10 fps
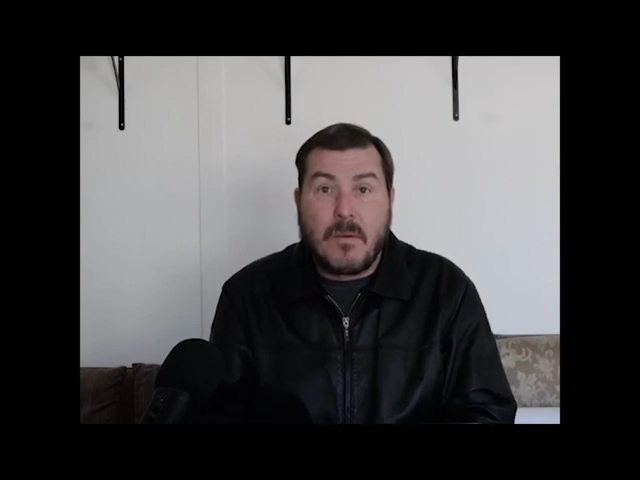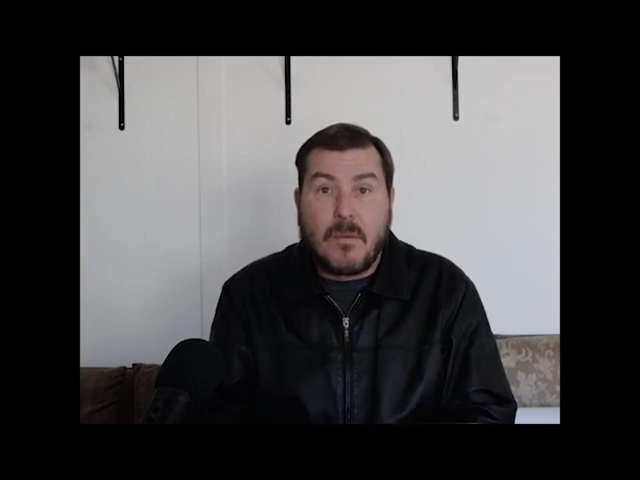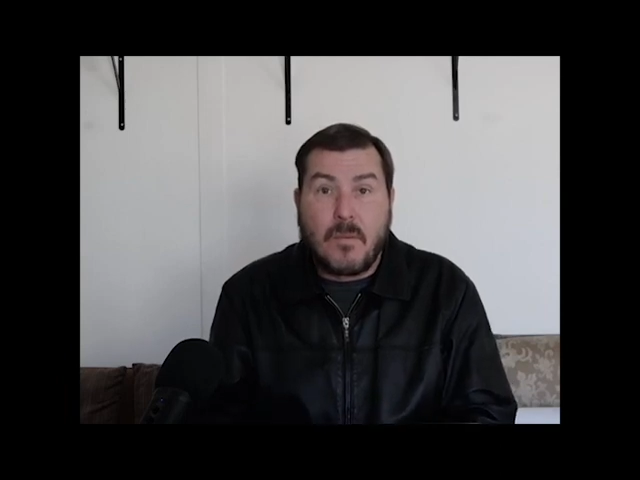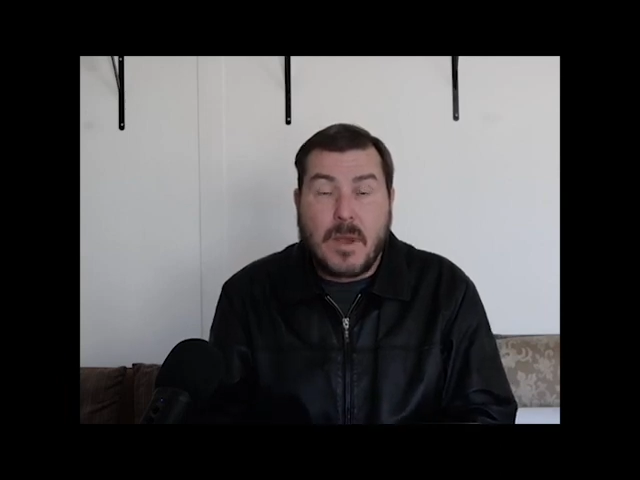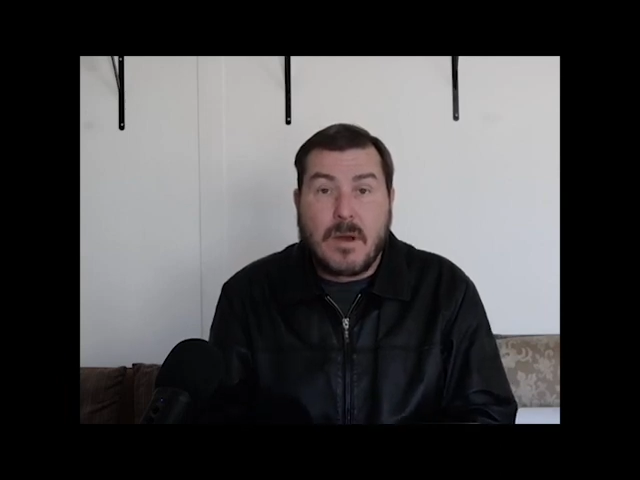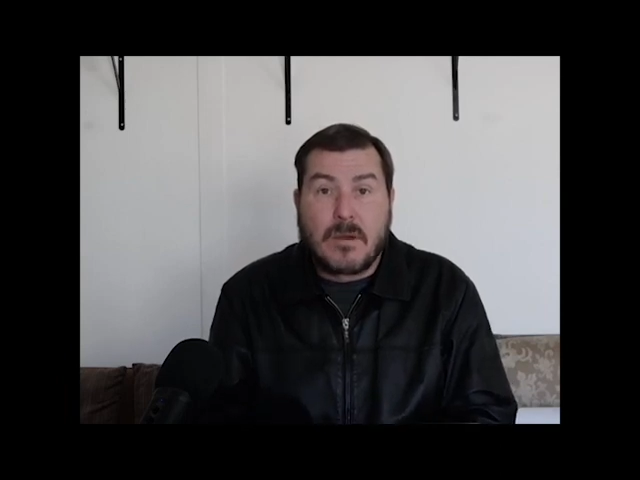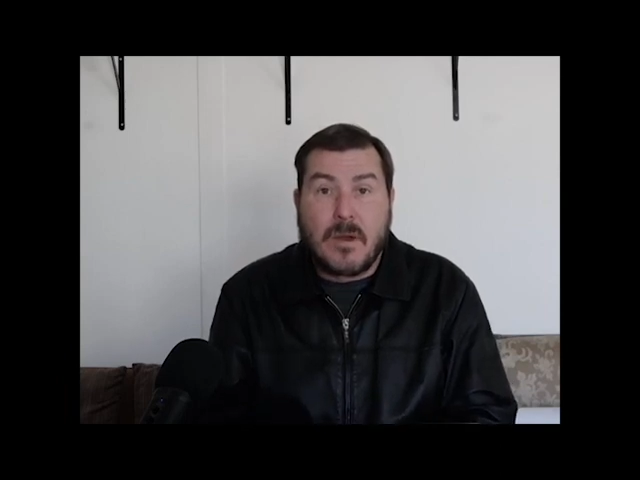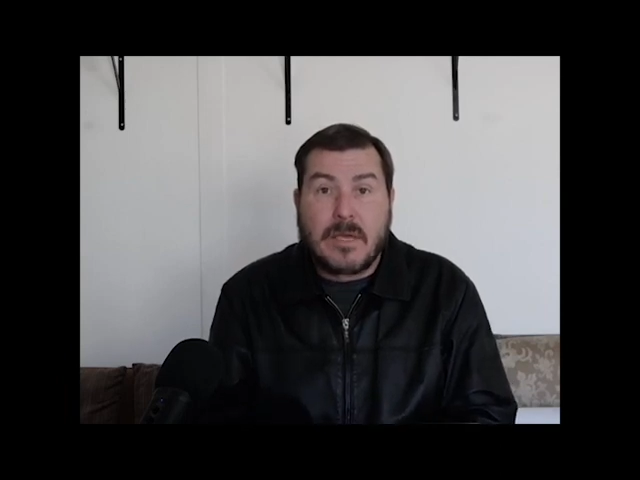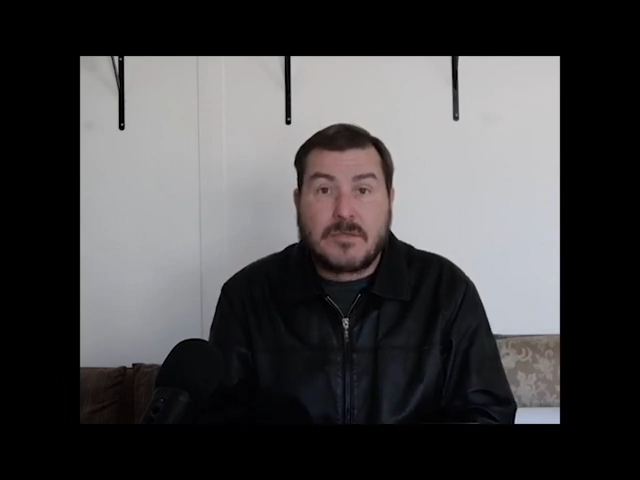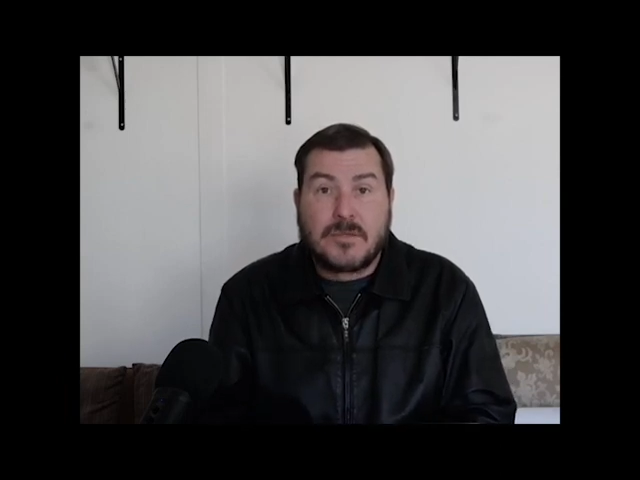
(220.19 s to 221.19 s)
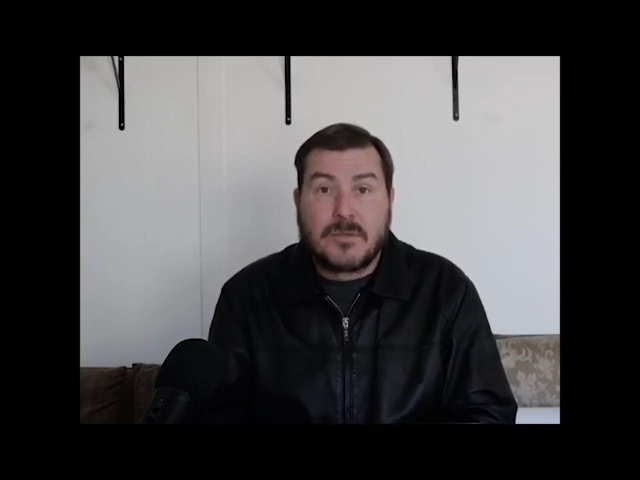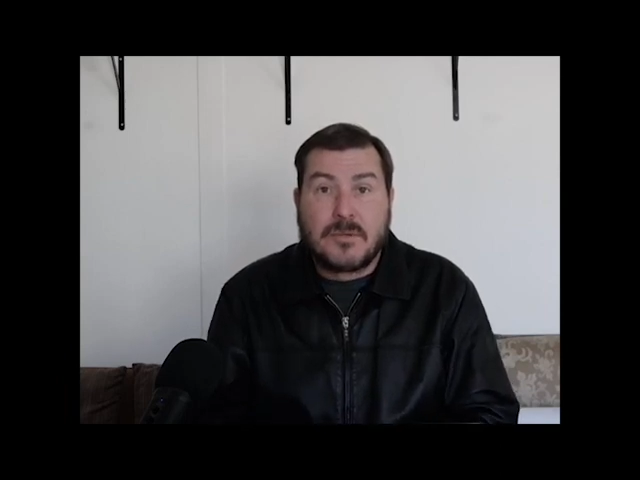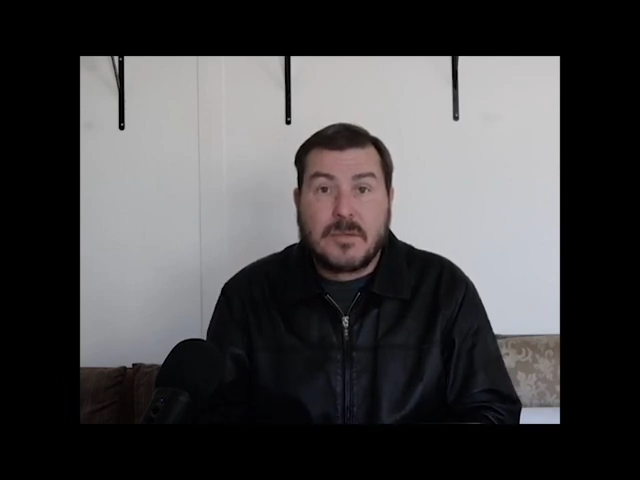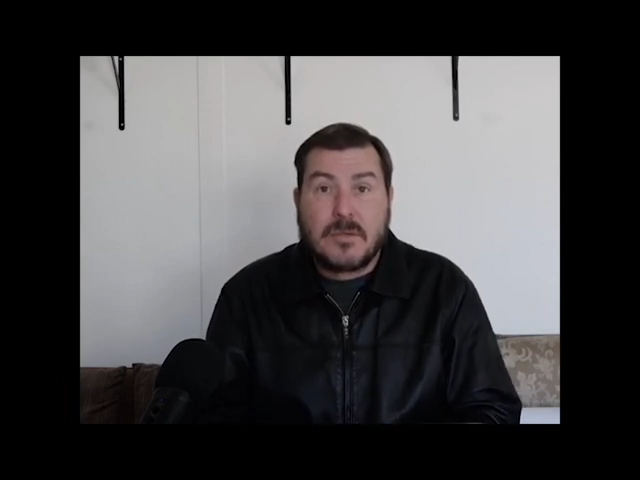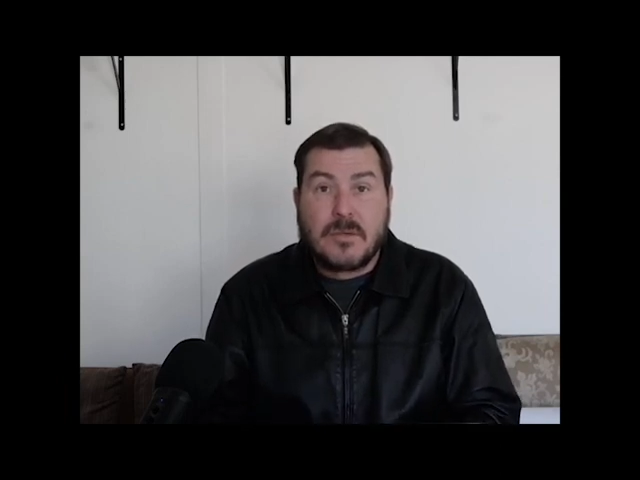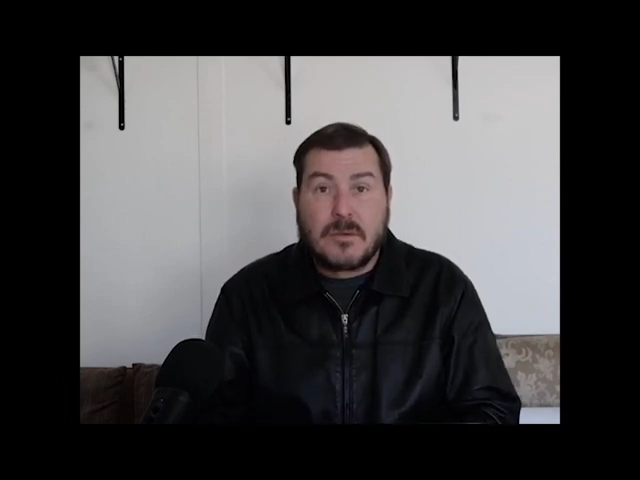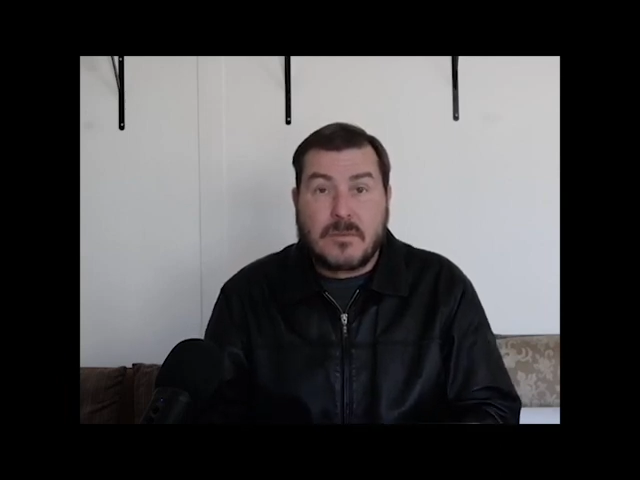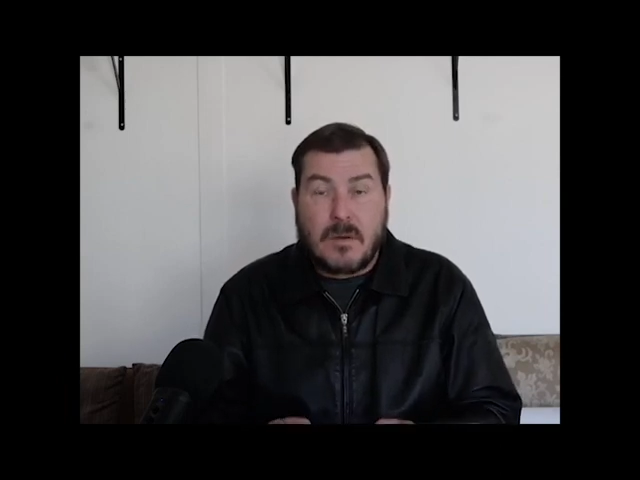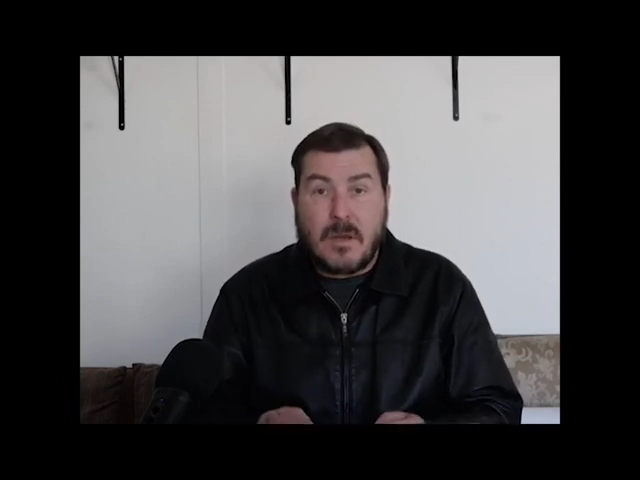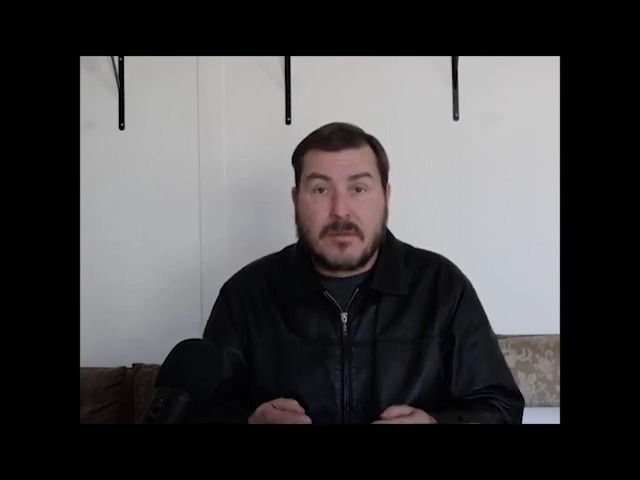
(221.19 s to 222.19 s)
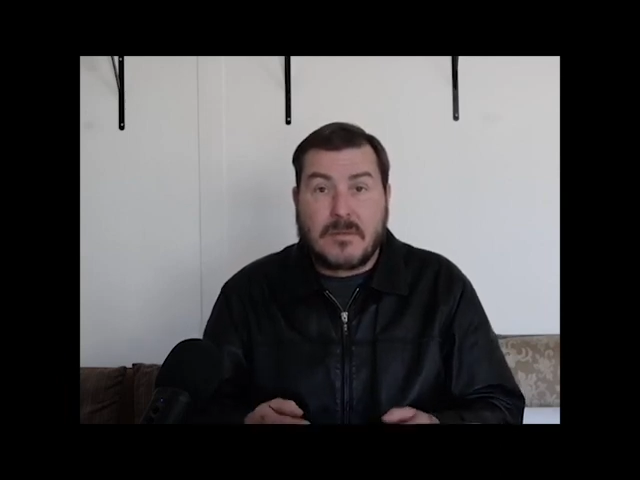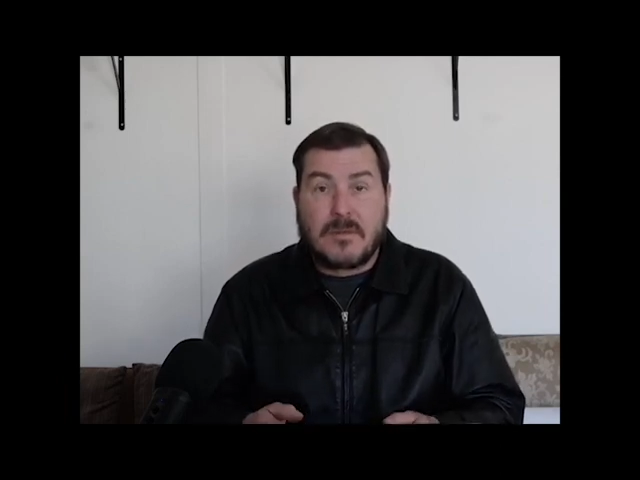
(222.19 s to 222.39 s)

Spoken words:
we are going to, rather